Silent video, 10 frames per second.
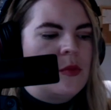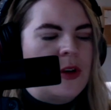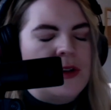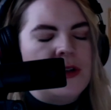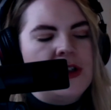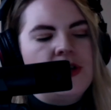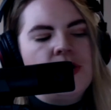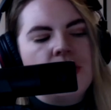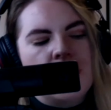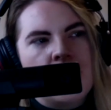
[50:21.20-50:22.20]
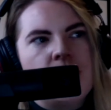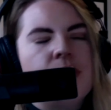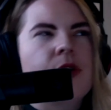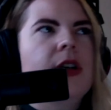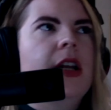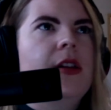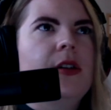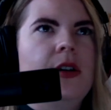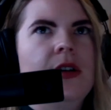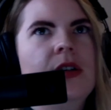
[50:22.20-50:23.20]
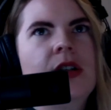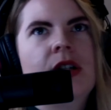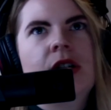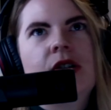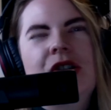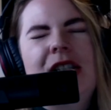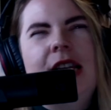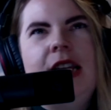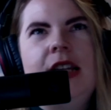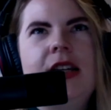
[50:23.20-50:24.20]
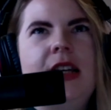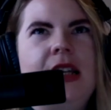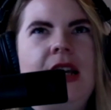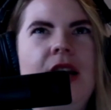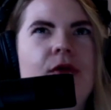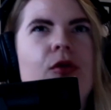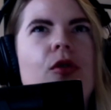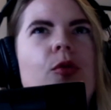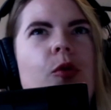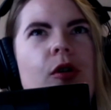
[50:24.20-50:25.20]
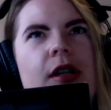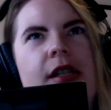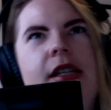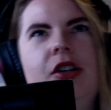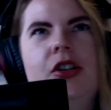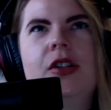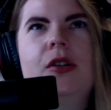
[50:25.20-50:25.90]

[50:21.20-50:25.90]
whether it's church or another, just any any kind of group organization.